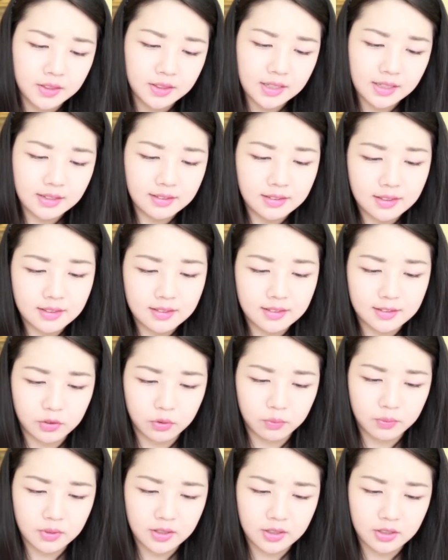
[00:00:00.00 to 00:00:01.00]
Tasteless
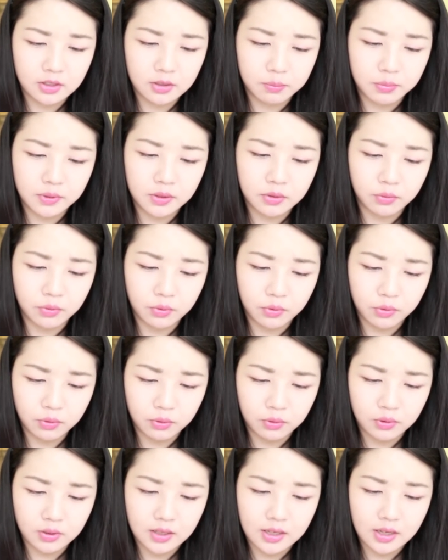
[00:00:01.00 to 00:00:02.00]
Aromatherapy
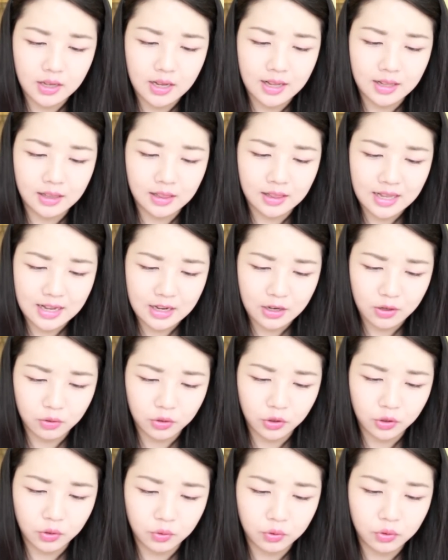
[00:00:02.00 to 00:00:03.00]
Roll allow
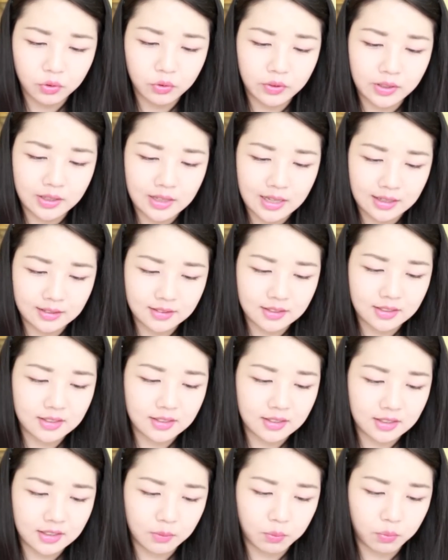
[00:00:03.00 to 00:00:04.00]
you to relax
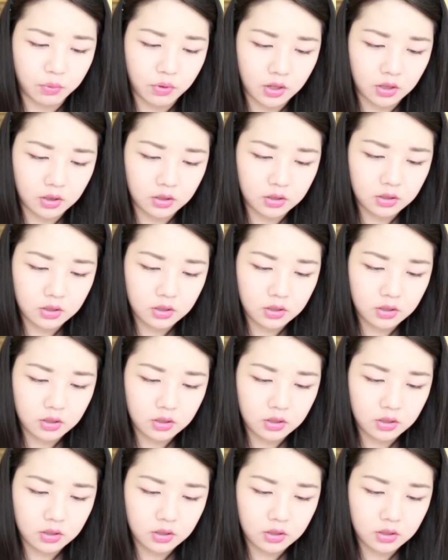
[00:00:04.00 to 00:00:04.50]
and sleep well.